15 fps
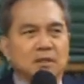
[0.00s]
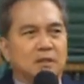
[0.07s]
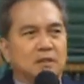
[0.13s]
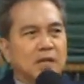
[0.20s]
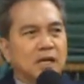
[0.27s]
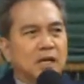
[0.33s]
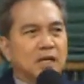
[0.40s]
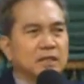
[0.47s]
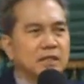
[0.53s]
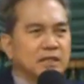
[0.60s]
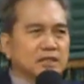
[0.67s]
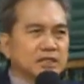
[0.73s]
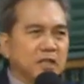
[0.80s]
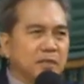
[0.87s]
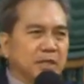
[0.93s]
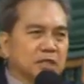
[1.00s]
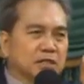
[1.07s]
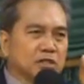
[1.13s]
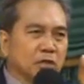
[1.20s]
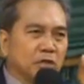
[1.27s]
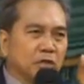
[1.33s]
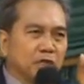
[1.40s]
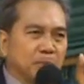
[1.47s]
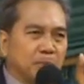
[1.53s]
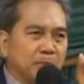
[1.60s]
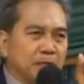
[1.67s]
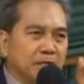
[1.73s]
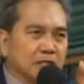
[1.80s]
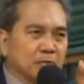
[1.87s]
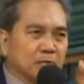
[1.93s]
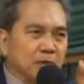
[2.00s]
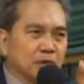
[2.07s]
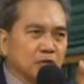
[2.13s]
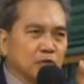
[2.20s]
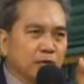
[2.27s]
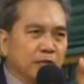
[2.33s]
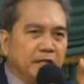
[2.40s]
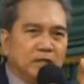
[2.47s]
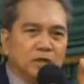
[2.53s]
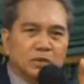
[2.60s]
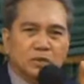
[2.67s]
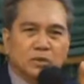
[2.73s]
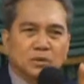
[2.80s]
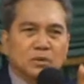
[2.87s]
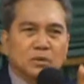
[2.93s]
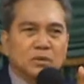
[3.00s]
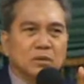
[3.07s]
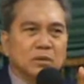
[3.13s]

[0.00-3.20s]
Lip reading: God has given us all the principles we need to do